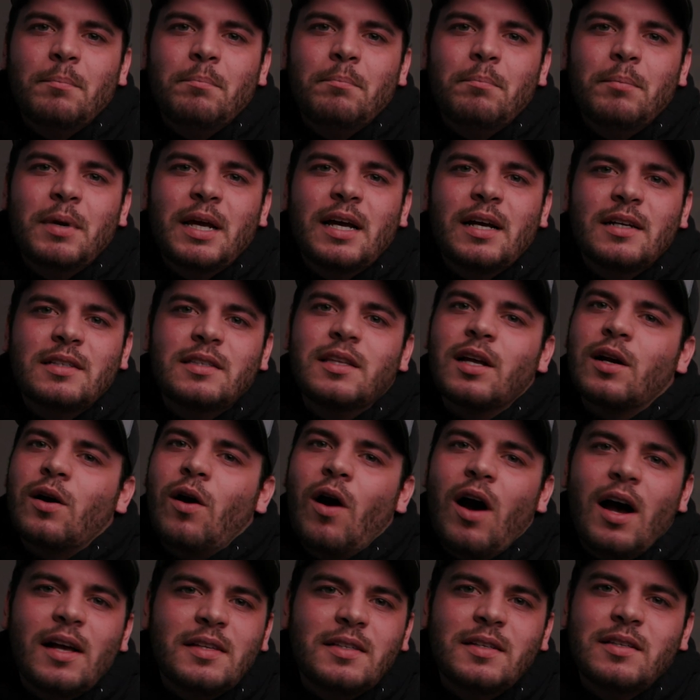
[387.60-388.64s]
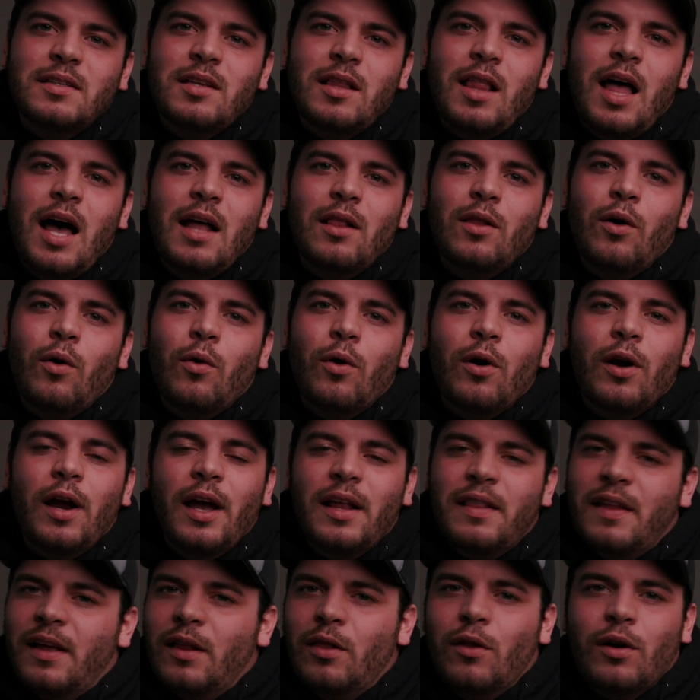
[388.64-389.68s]
because the cost is a lot lower
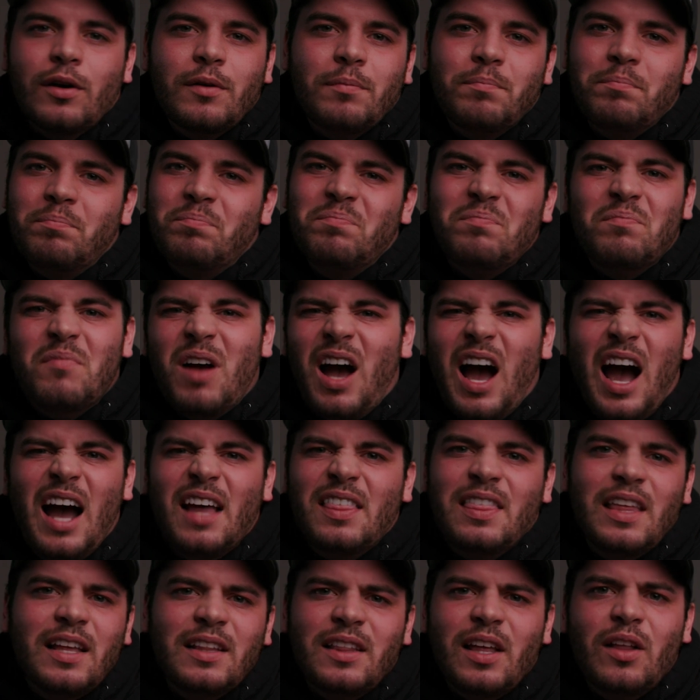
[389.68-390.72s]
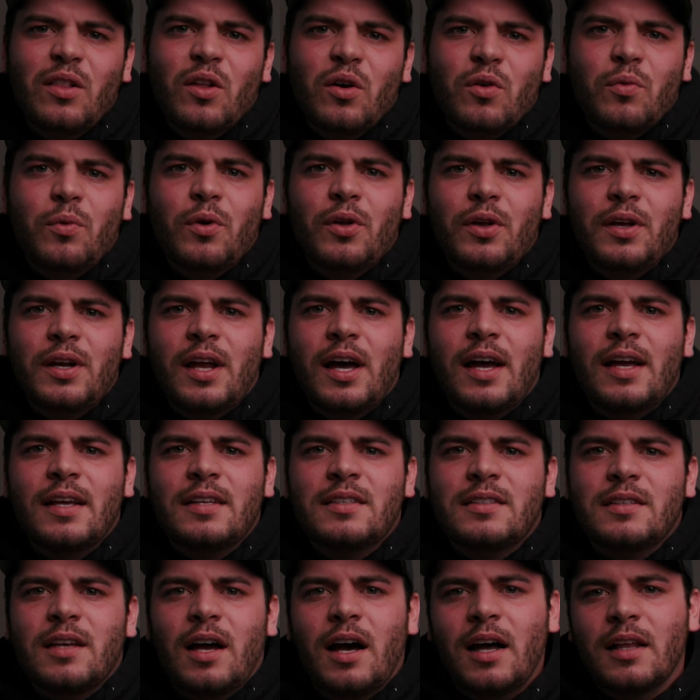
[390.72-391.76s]
and I think they look really
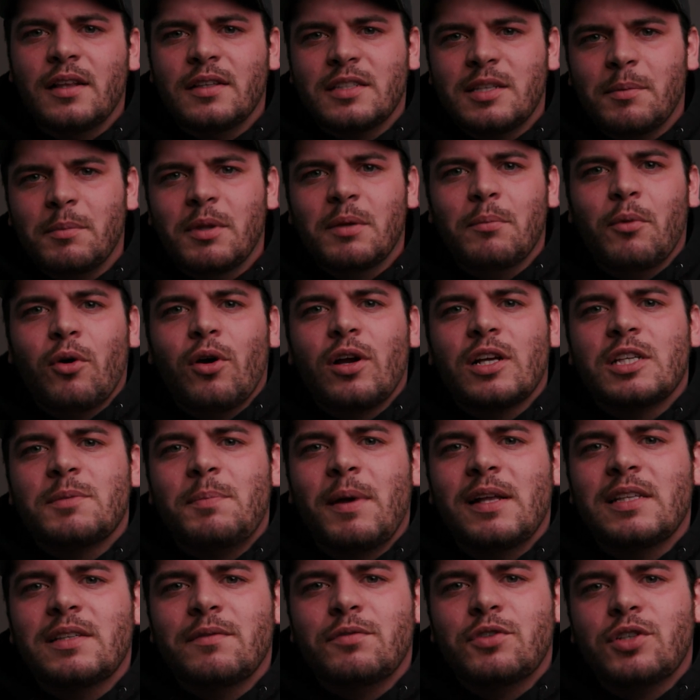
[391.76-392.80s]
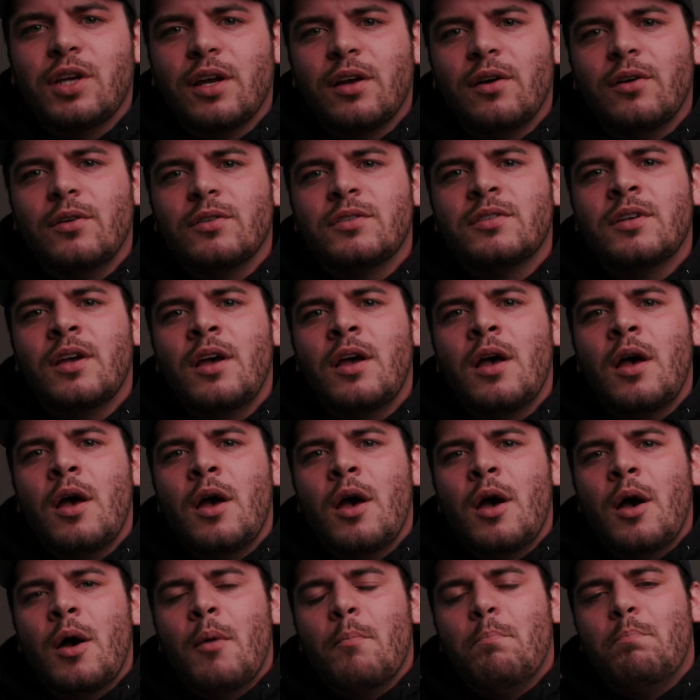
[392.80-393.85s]
nice on some of the more expensive shingles.
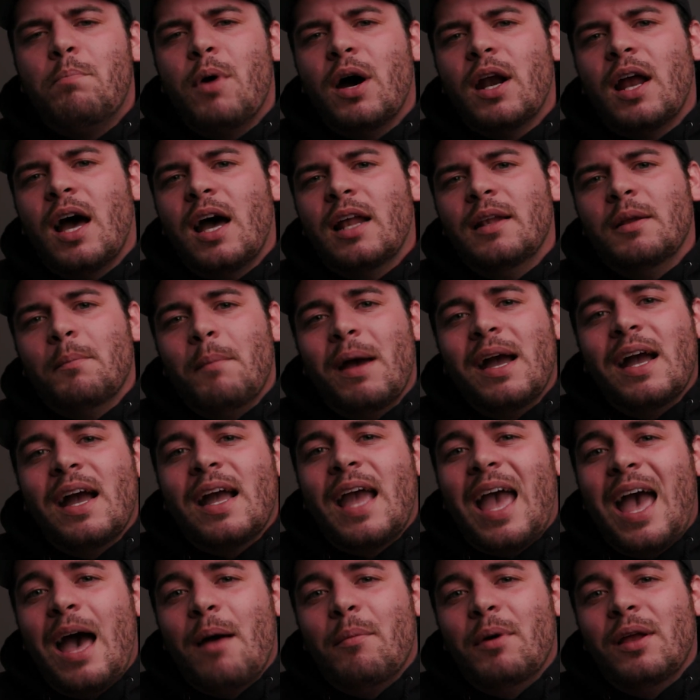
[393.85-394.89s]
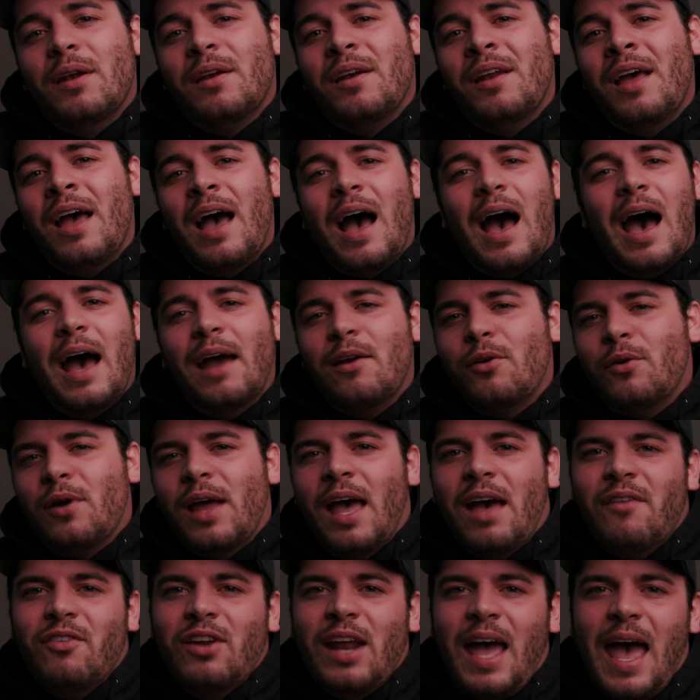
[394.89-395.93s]
But on the Mega Cabin, I don't
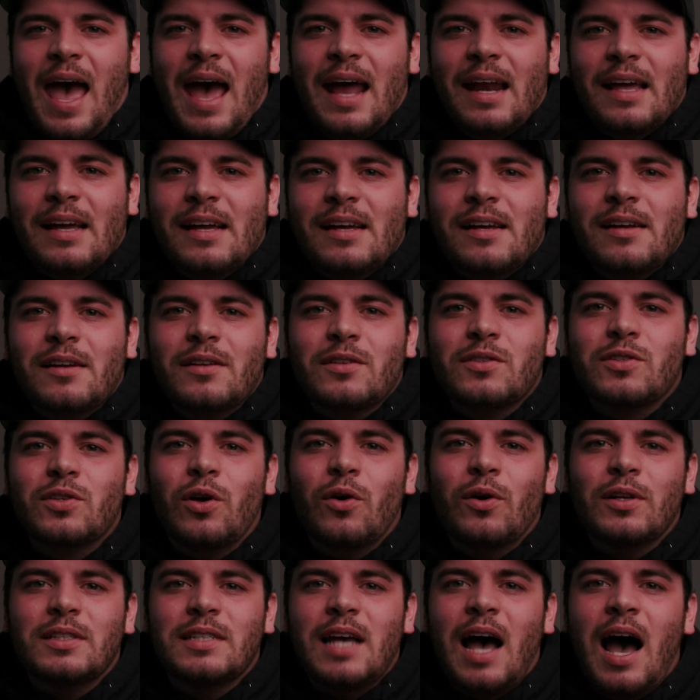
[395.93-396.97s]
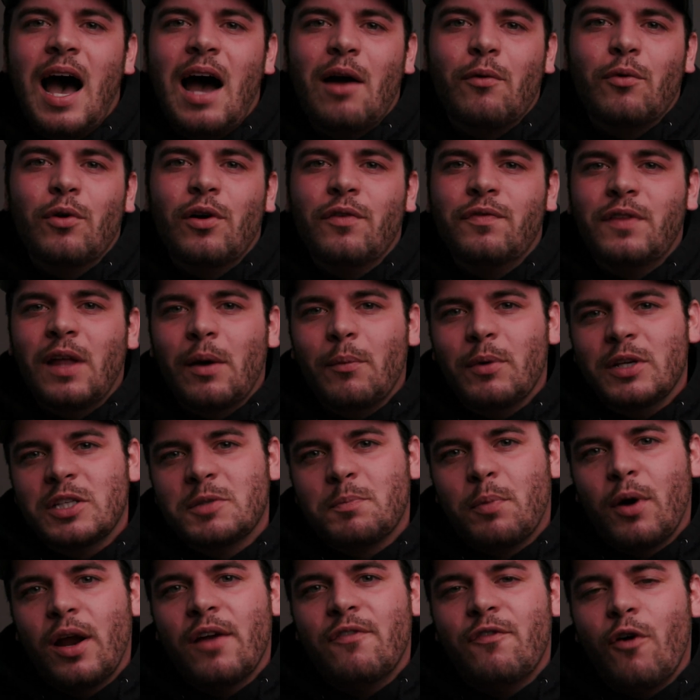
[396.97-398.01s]
have an attic. So it's a hot roof that we
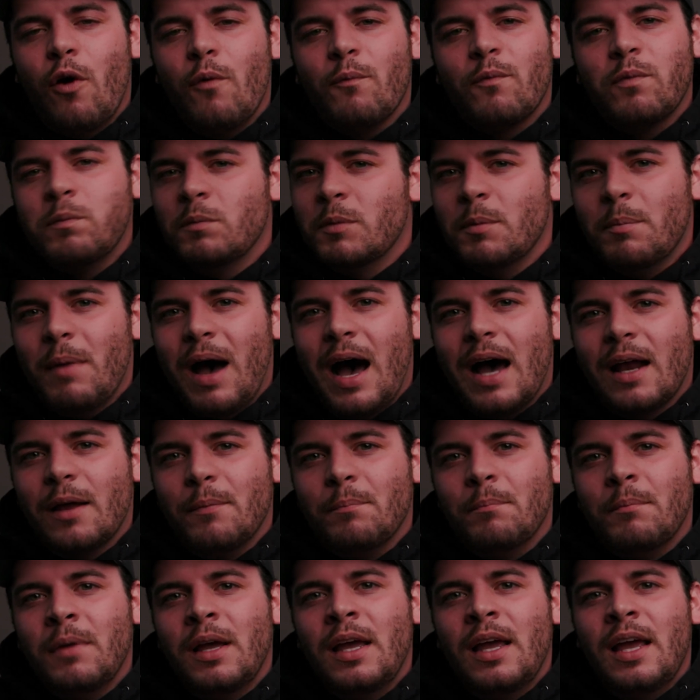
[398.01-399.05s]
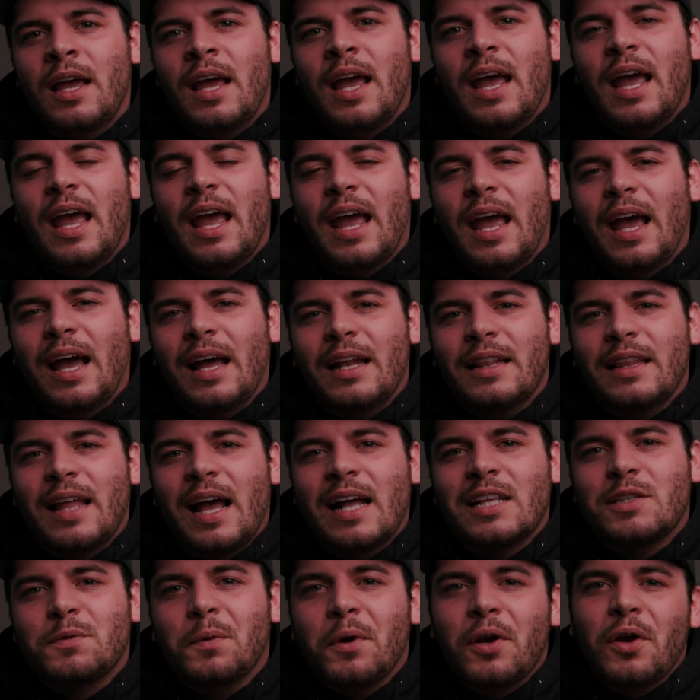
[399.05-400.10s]
spray foam from the bottom. And
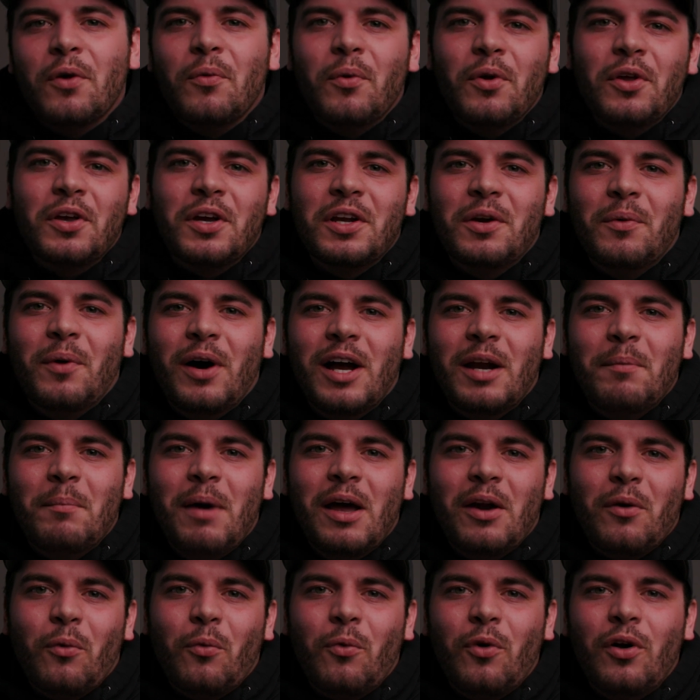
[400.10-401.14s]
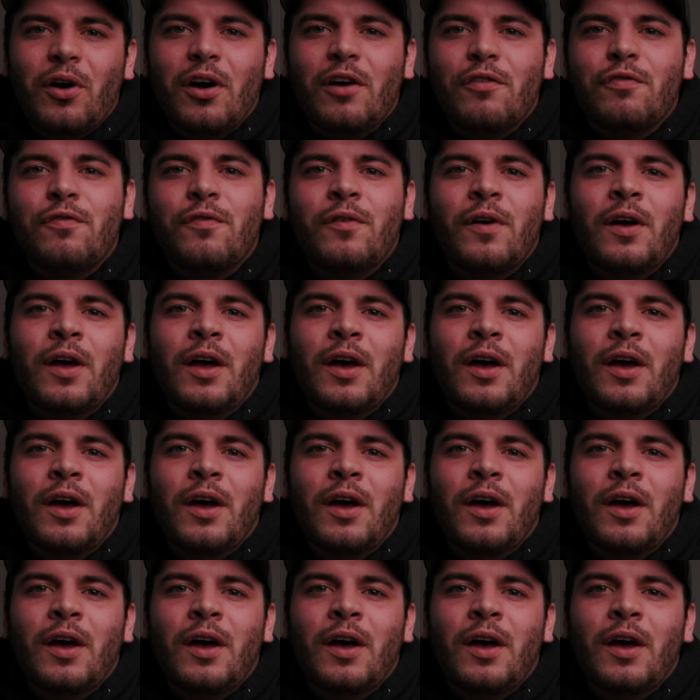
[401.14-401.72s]
that's where you're really gonna want a metal roof